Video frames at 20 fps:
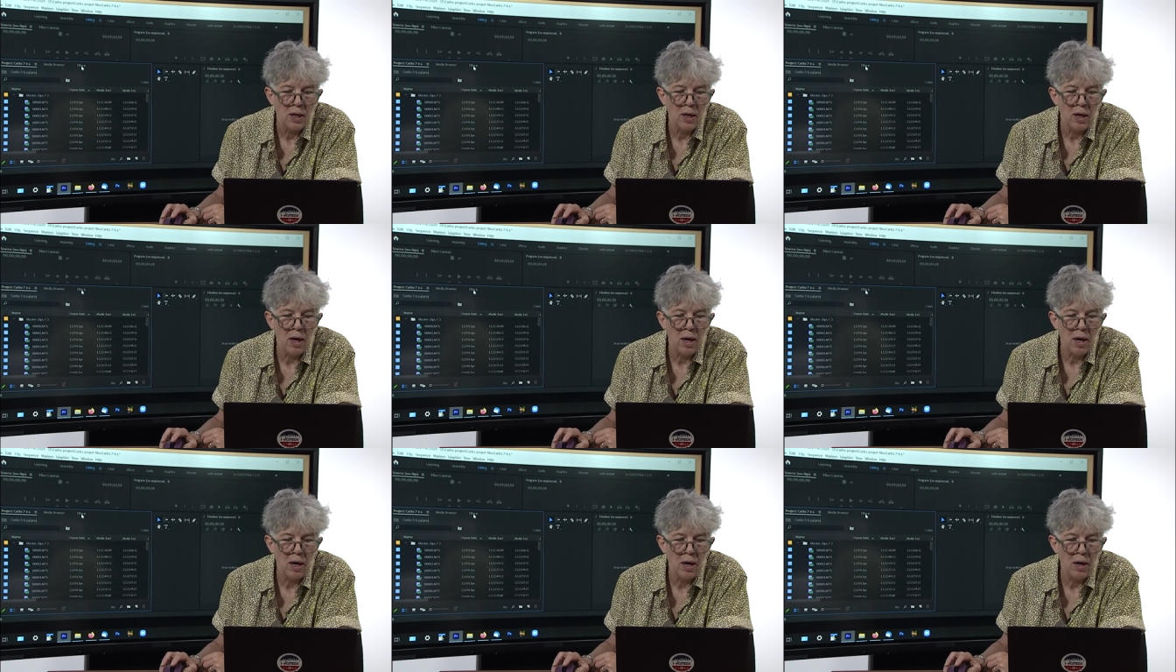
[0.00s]

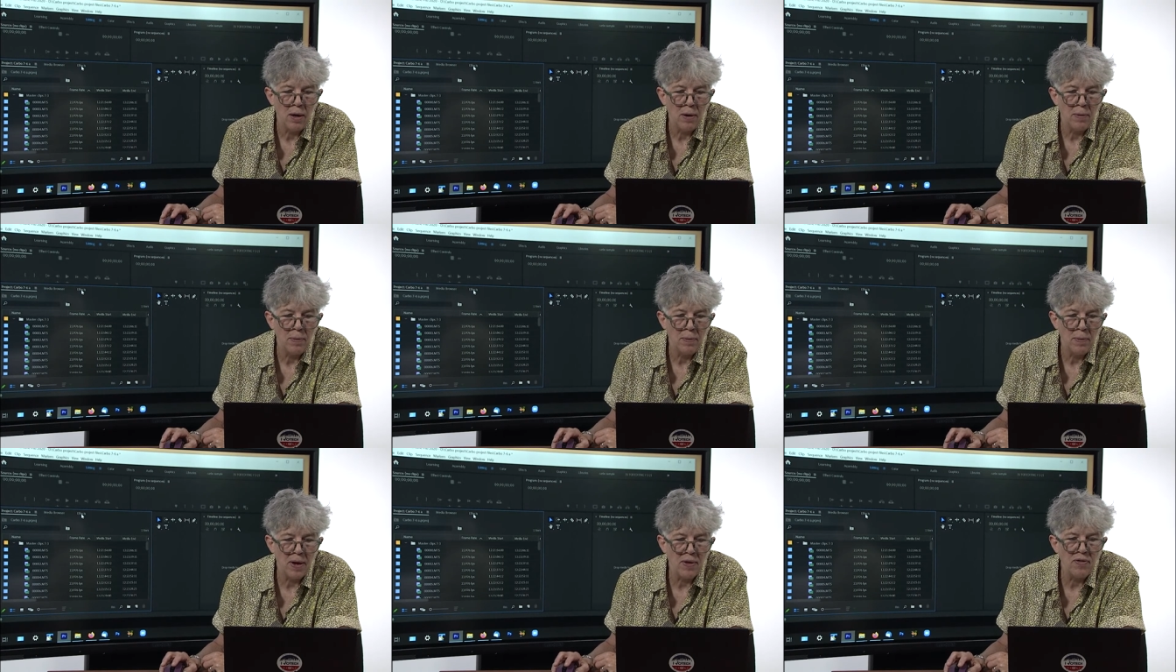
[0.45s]
uh,
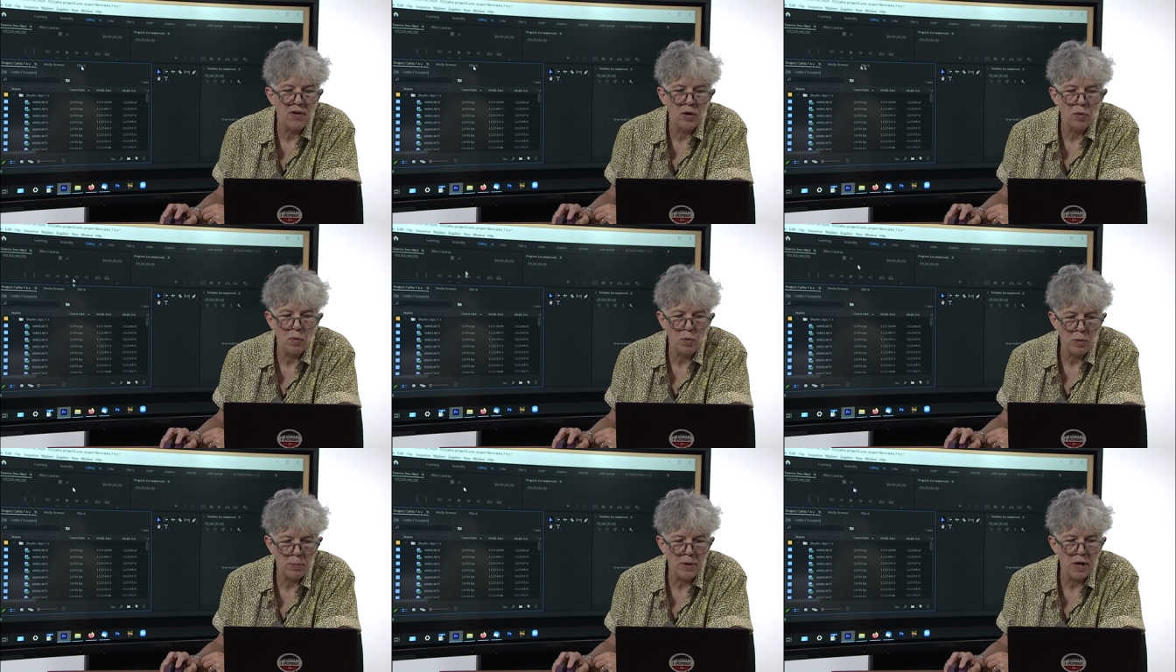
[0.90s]
and there
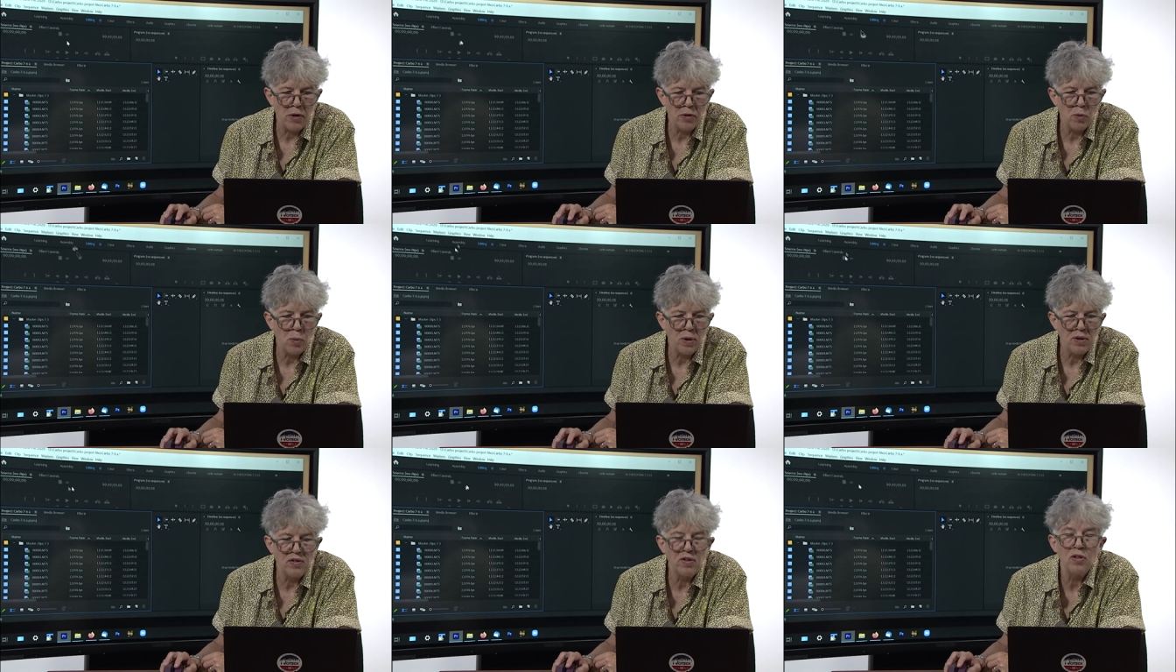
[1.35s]
will be other
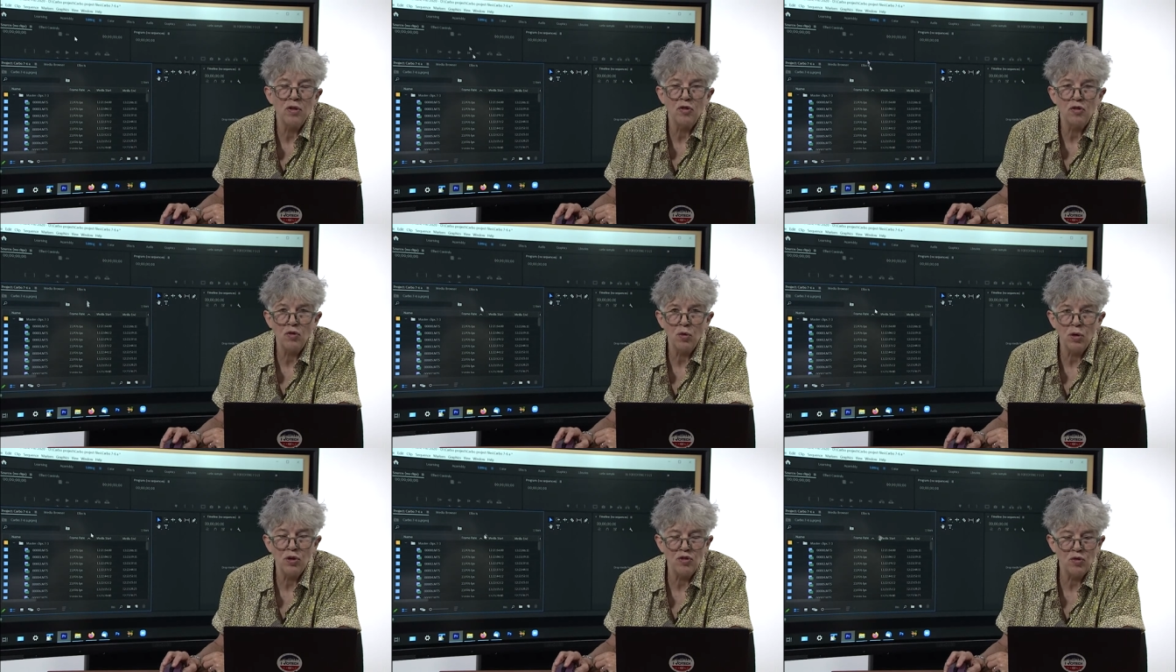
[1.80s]
ones in the
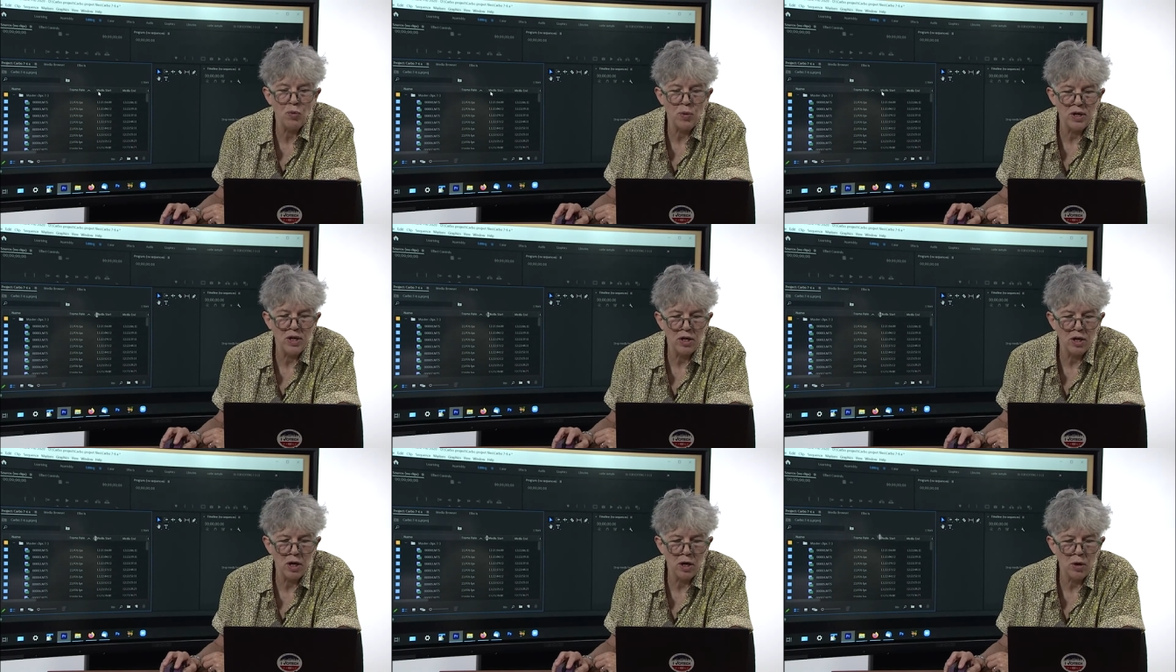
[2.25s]
source
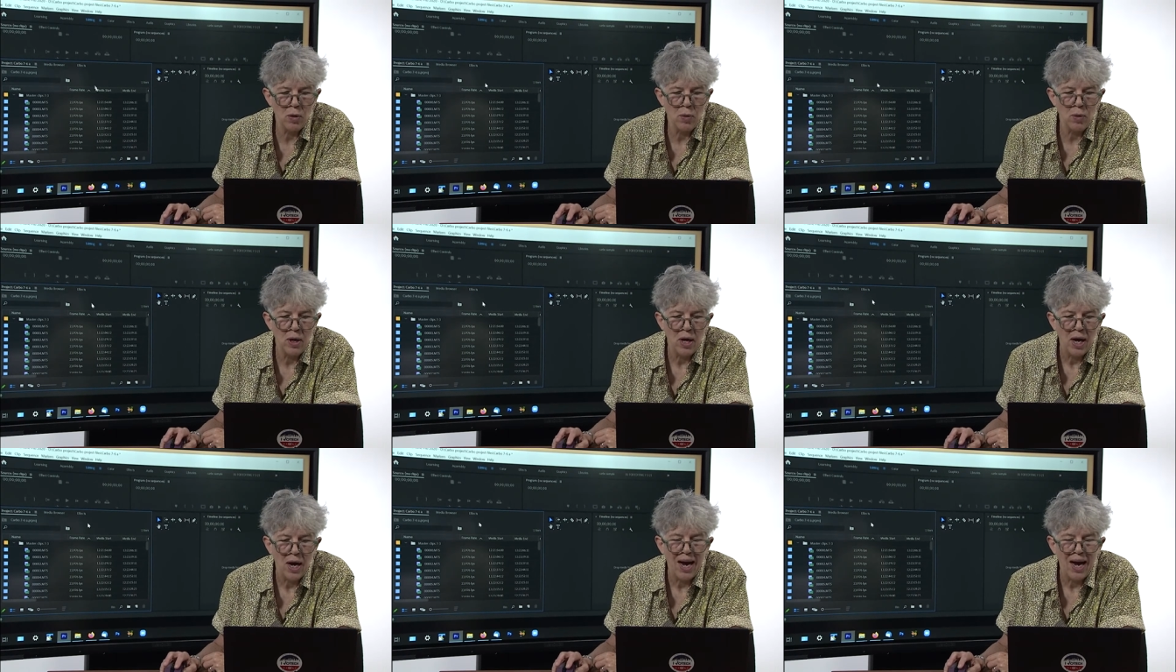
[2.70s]
window.